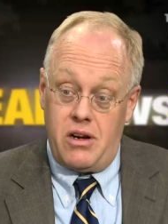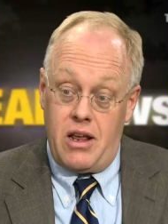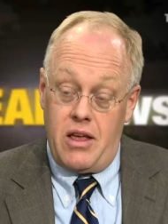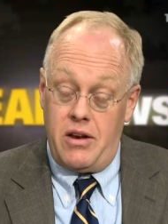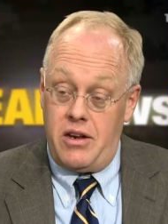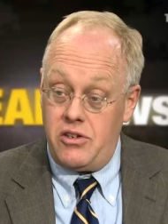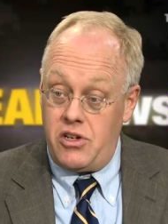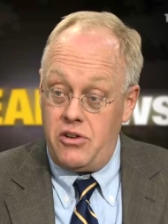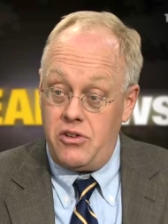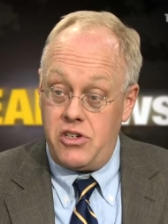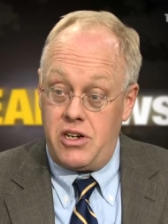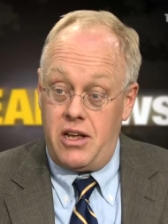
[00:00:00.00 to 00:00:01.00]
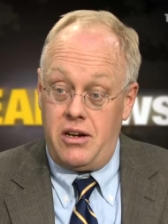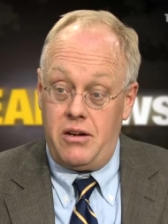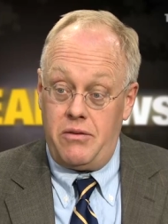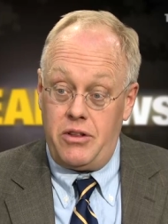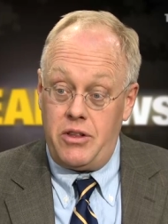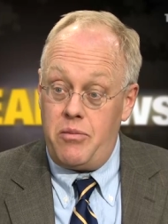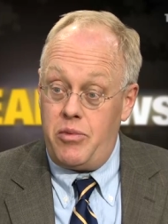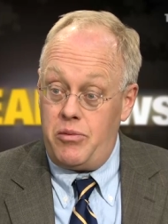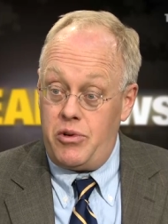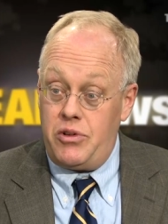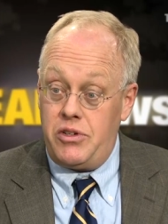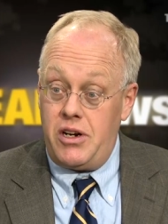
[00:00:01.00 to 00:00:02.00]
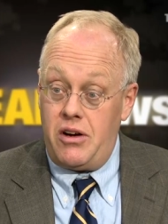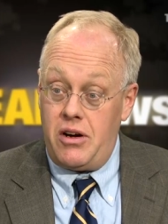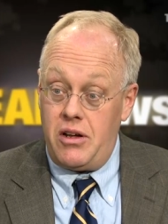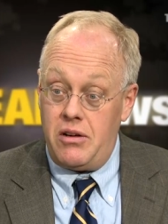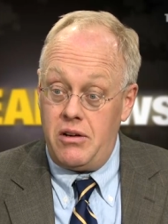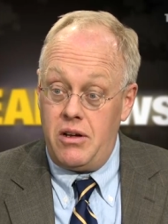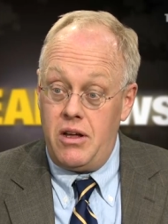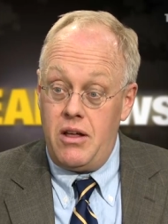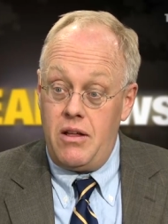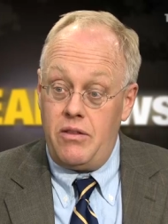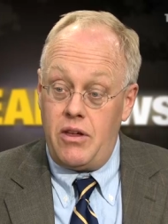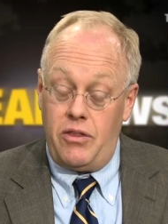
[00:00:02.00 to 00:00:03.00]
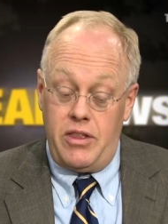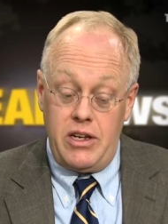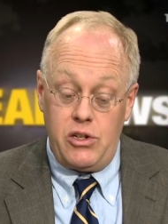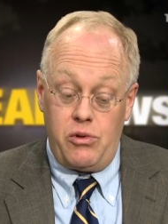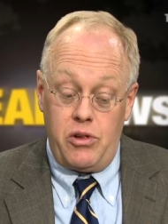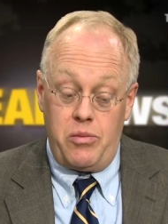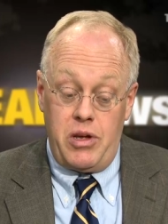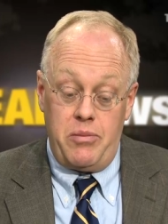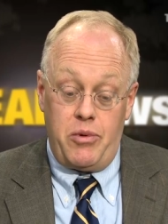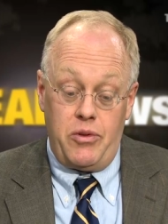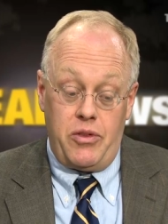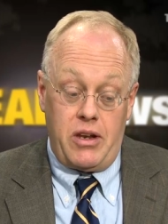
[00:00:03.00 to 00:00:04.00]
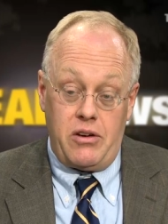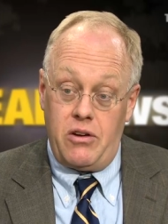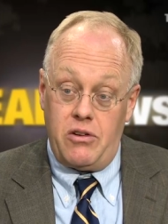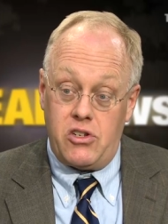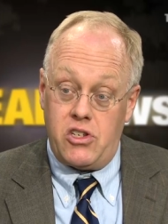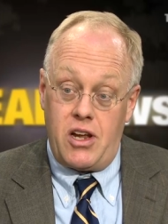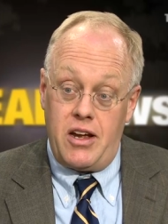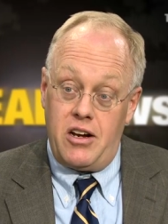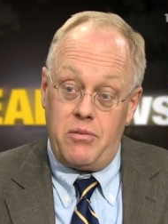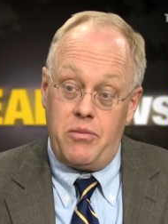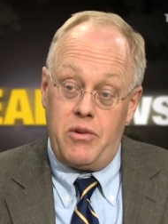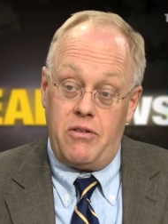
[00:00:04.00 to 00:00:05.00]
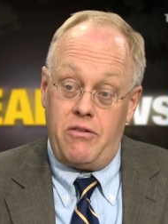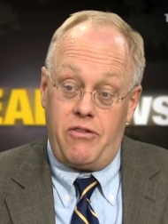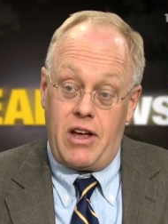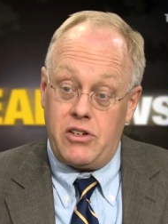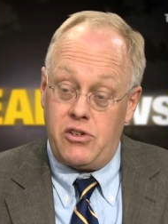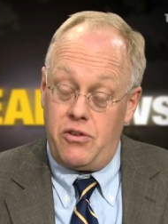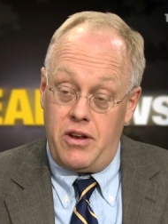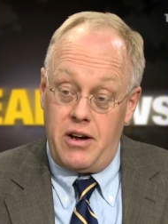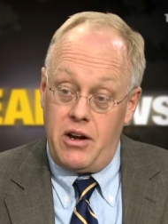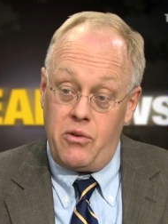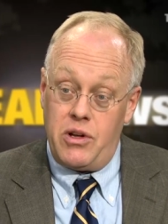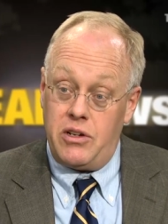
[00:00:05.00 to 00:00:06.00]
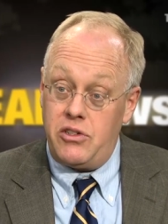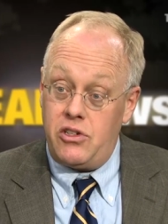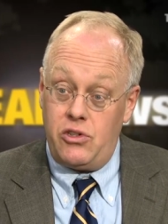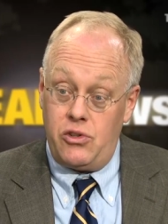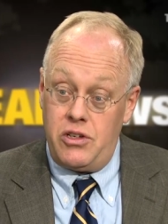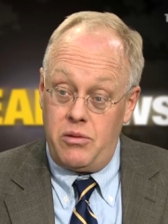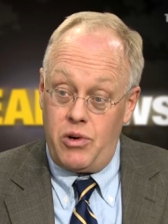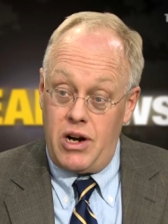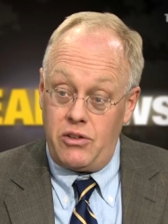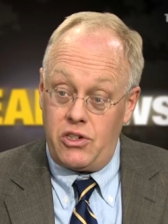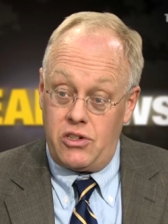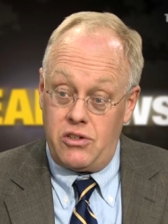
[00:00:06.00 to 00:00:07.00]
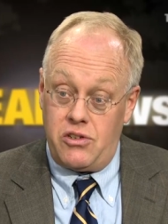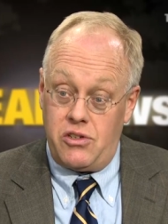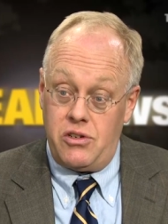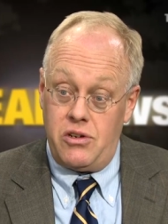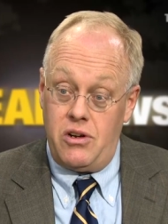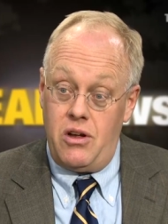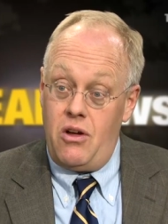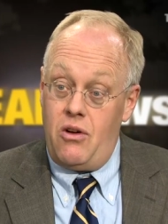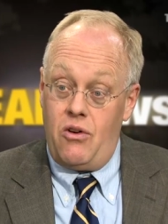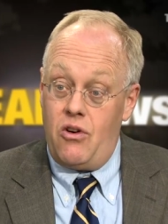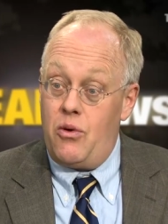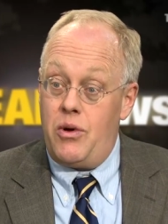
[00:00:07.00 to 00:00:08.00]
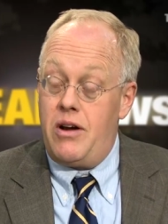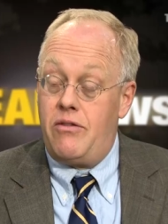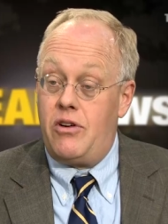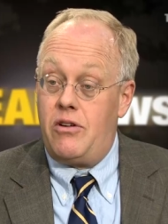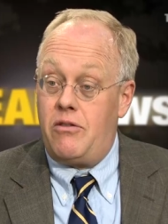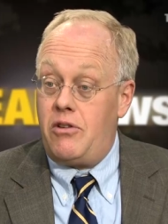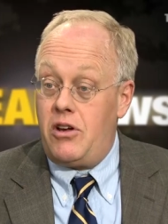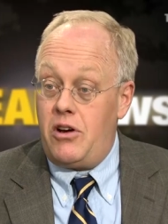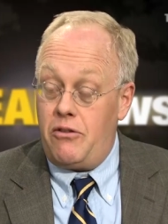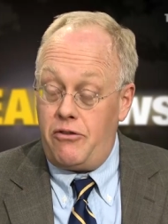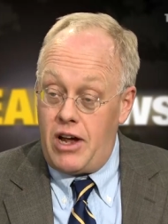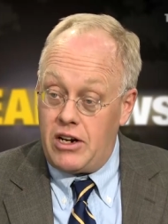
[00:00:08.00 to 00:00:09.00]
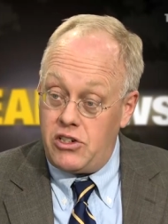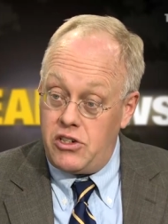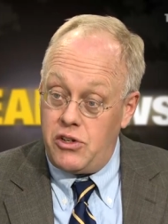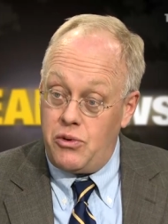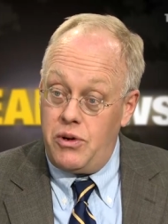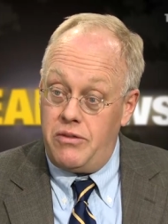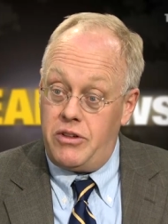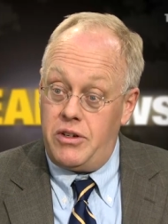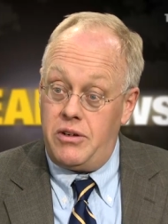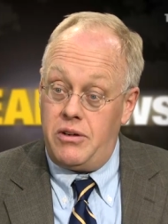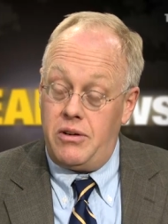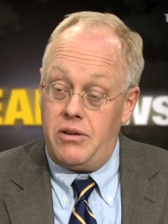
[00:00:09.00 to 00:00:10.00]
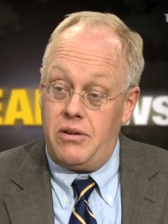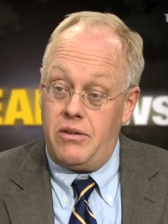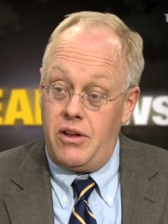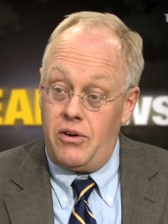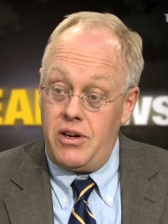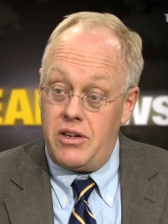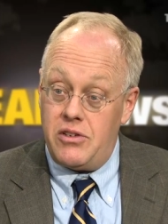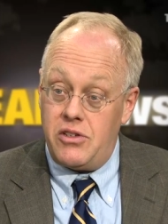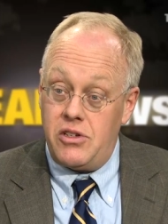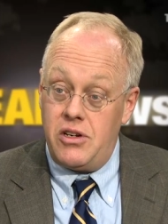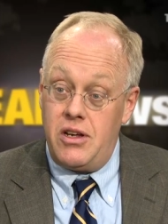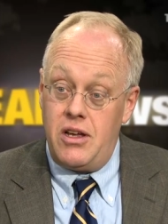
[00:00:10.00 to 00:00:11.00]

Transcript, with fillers: and his understanding of the lumpen proletariat, that these were the people that signed up faster than anyone else to join the brown shirts or whatever you know, fascist equivalent there is.